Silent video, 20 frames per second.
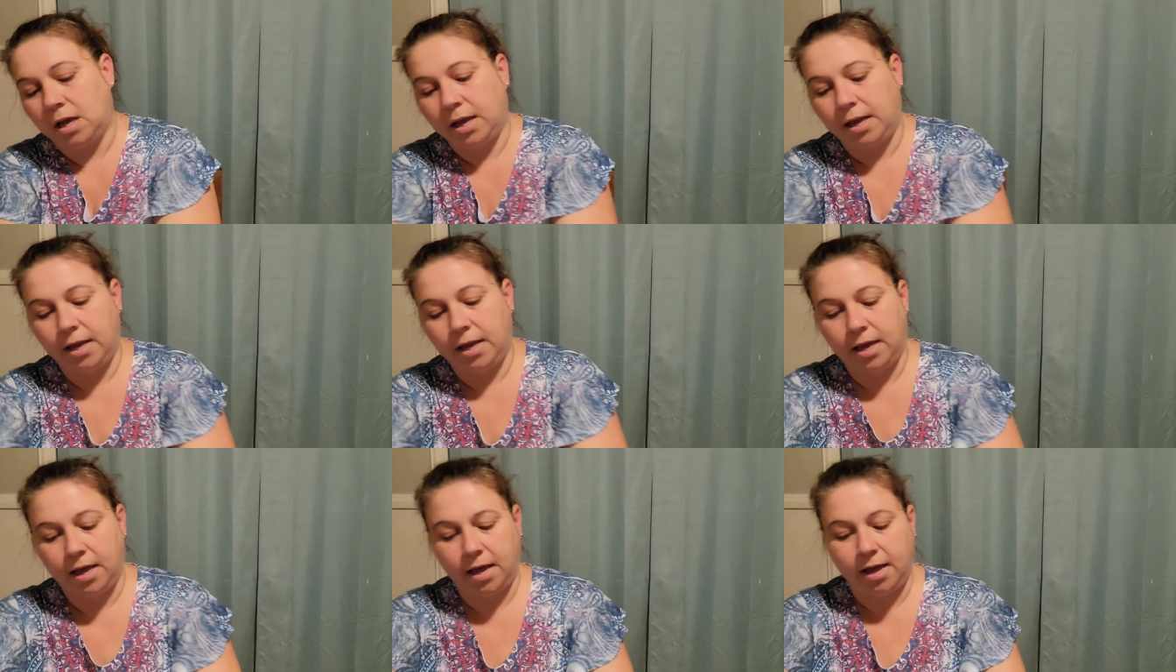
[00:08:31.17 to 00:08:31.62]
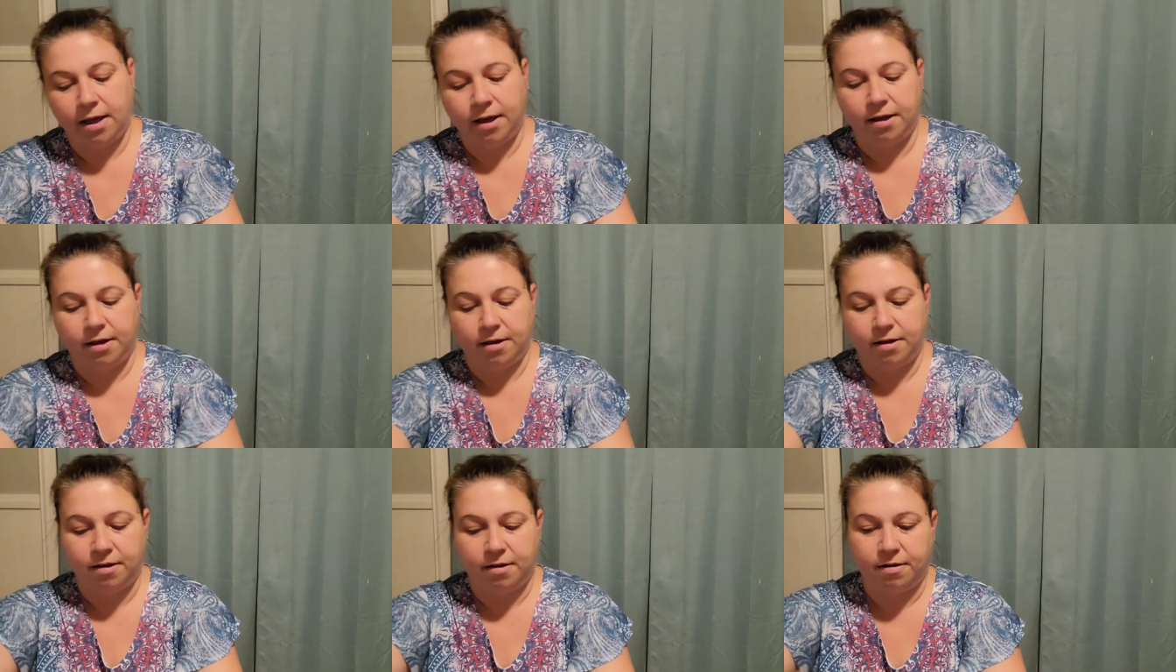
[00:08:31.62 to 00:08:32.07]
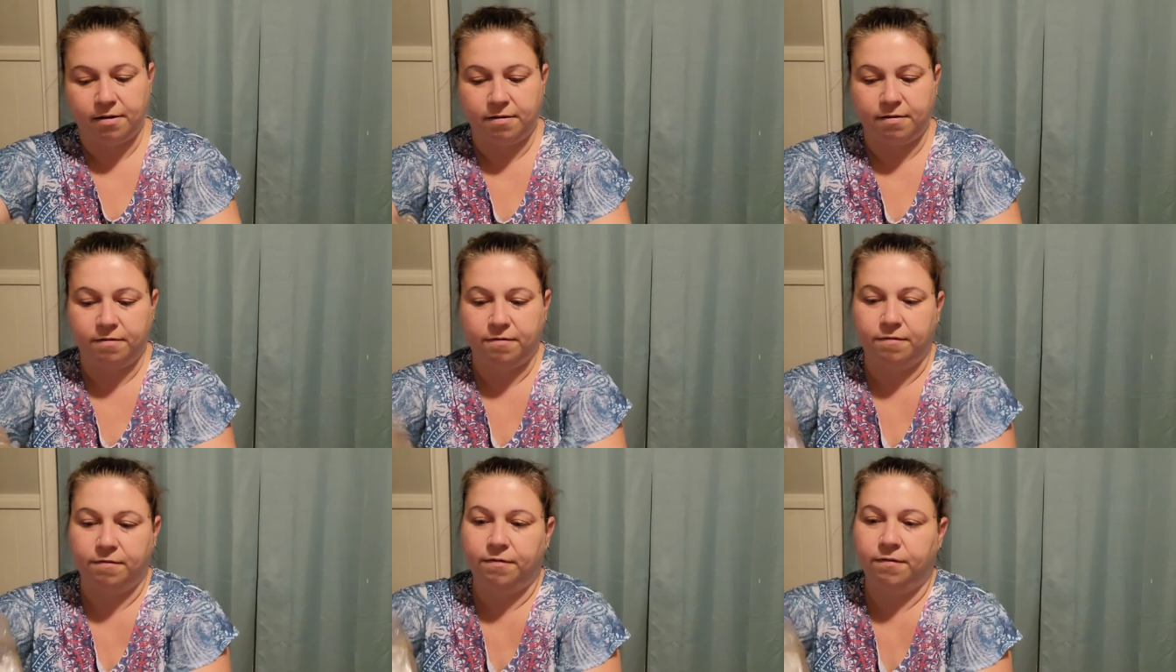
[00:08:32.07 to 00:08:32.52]
I
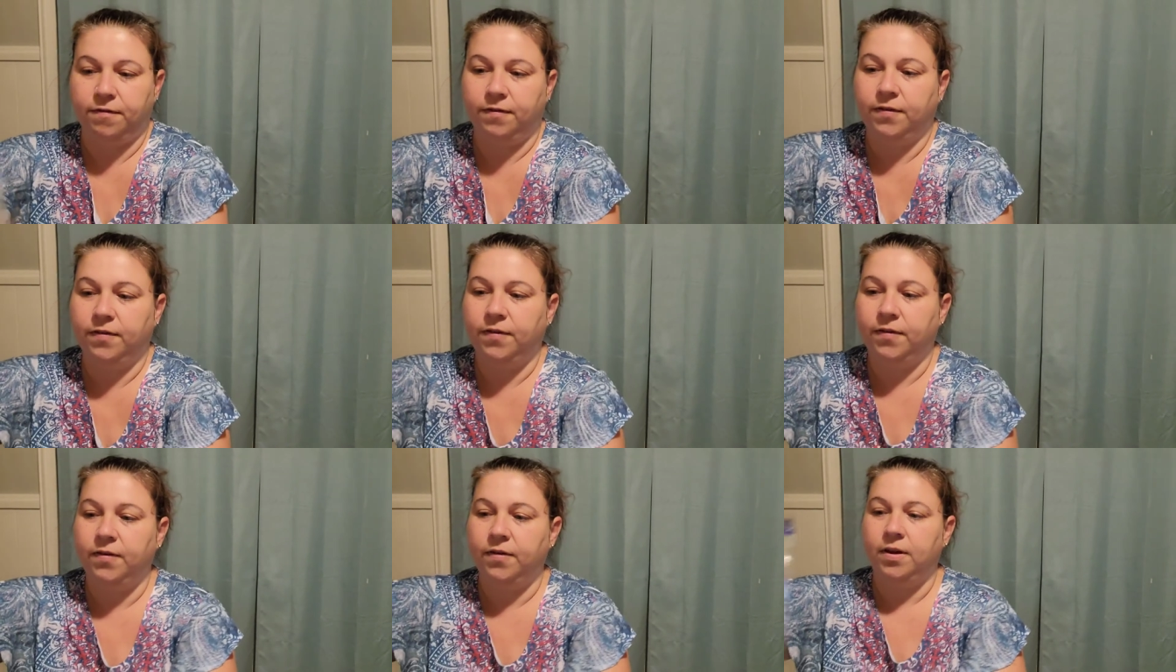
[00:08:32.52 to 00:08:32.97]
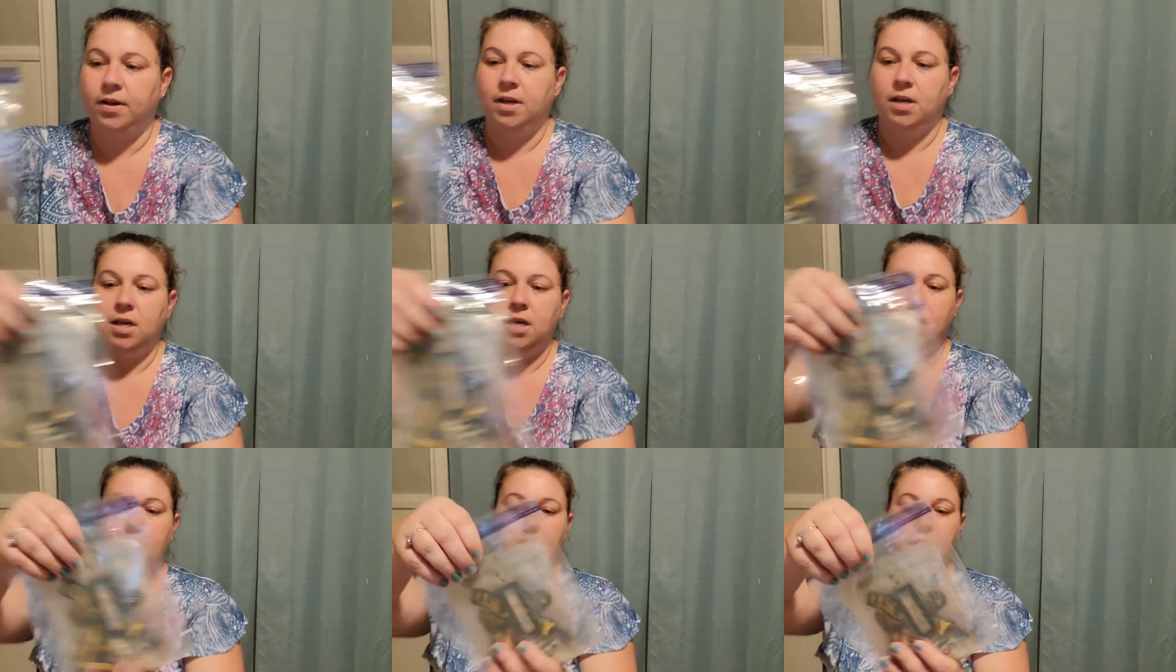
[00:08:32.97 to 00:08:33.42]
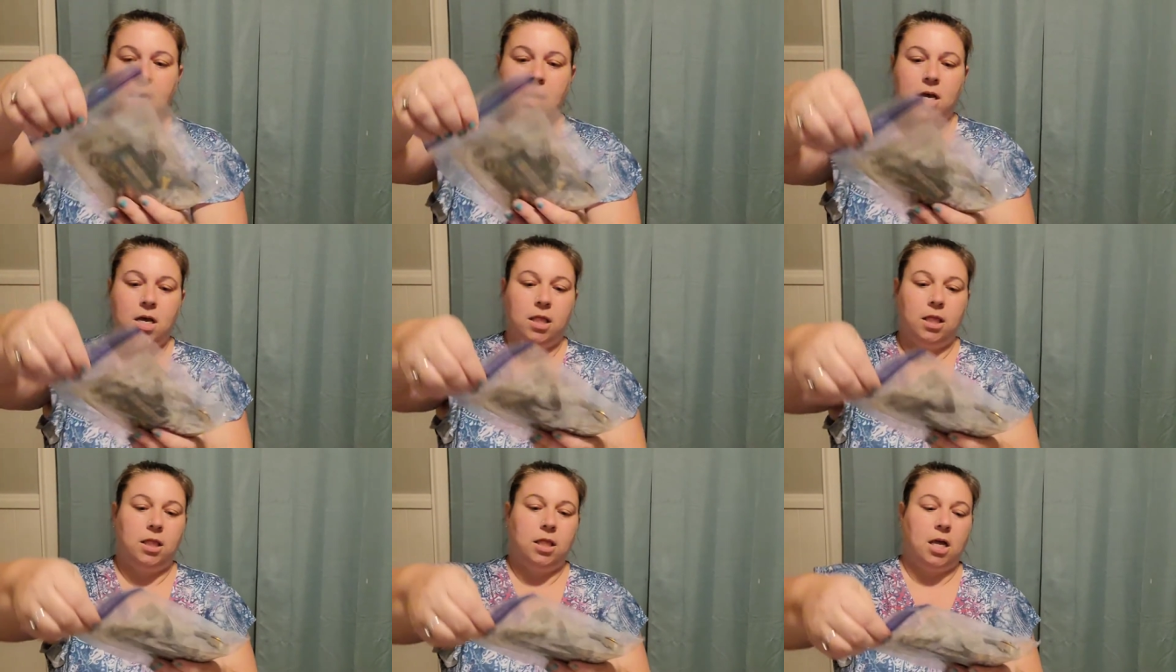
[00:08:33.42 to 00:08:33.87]
have
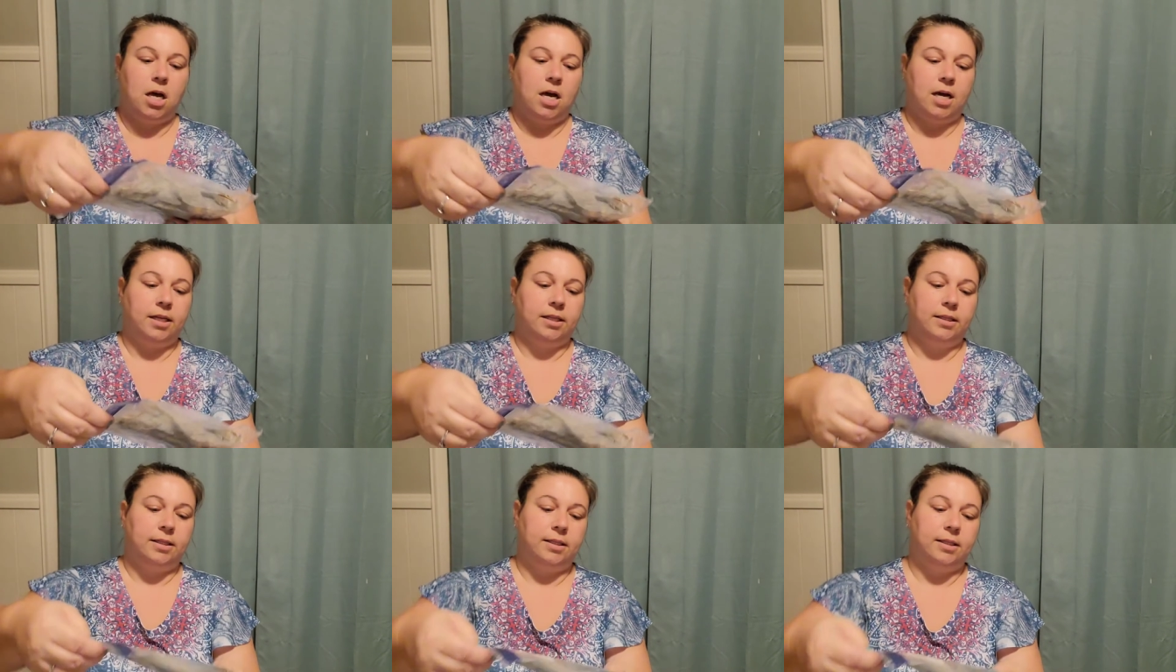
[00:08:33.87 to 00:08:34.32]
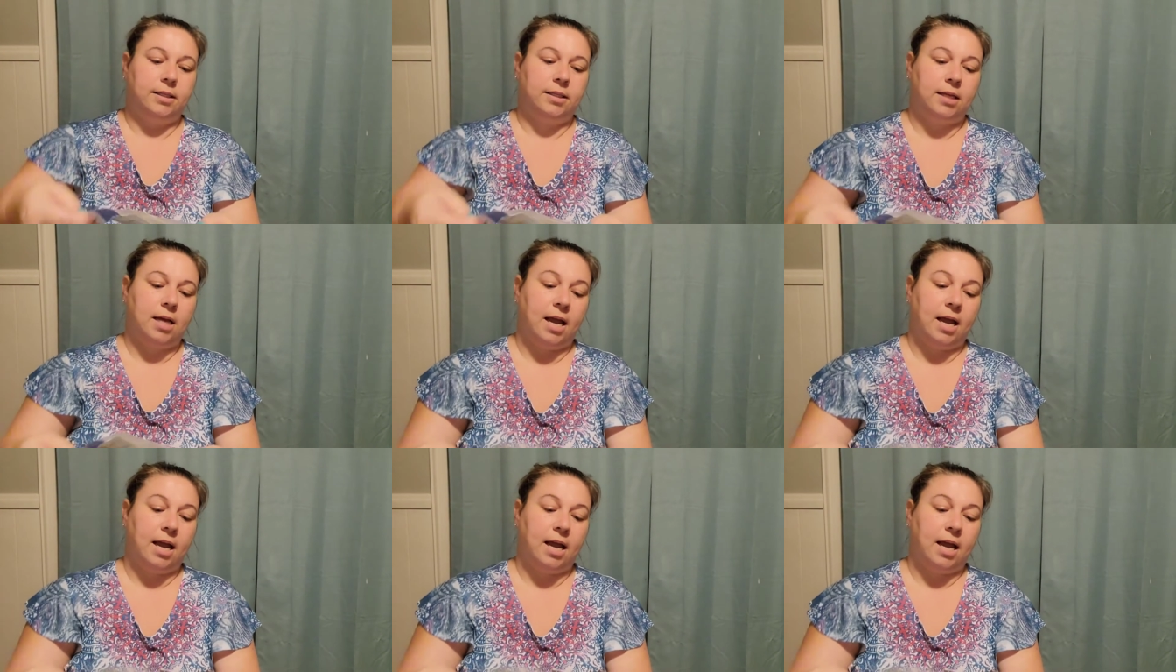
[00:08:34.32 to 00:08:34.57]
lots.